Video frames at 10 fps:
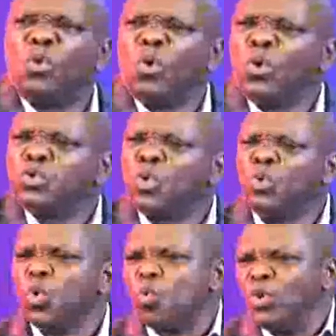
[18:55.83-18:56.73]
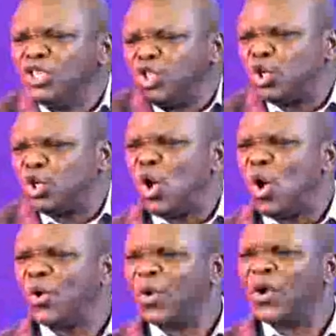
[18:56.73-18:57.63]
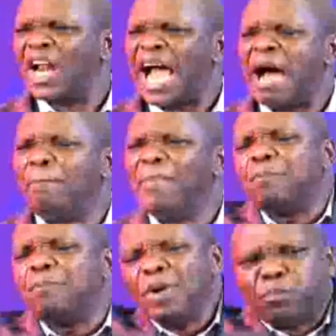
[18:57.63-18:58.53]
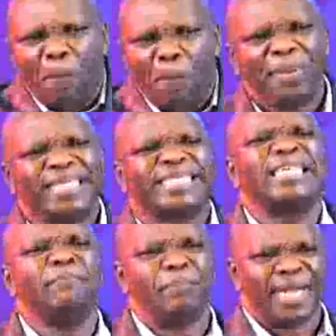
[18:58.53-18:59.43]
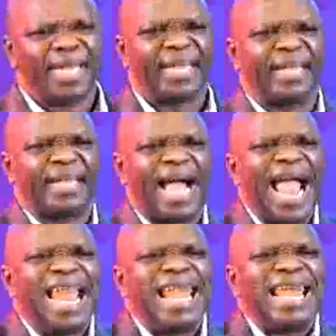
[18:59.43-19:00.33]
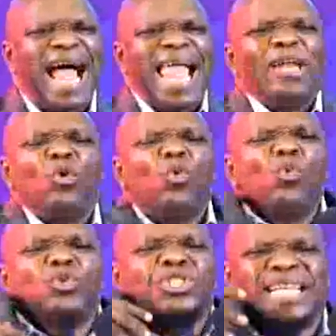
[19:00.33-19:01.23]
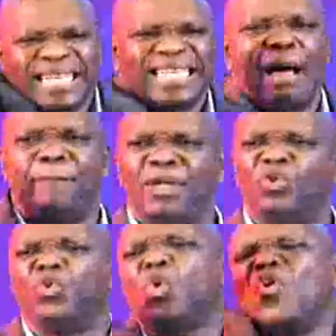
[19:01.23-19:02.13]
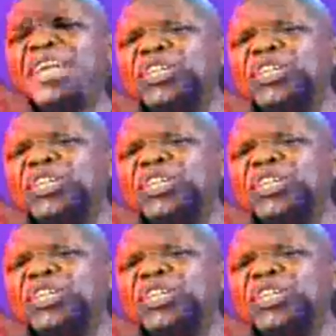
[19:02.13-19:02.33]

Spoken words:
look withdrawn and make people pity me. I lose that ability. You don't need to